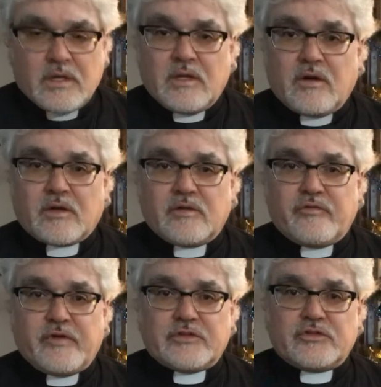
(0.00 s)
And our
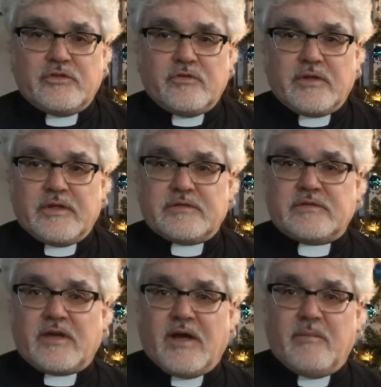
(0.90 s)
confession during this
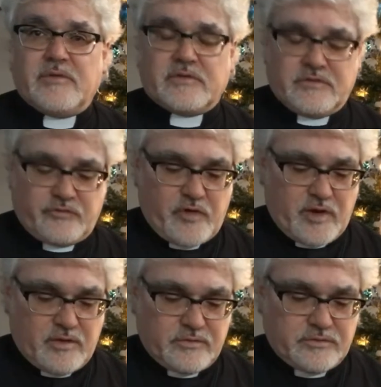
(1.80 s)
time is as follows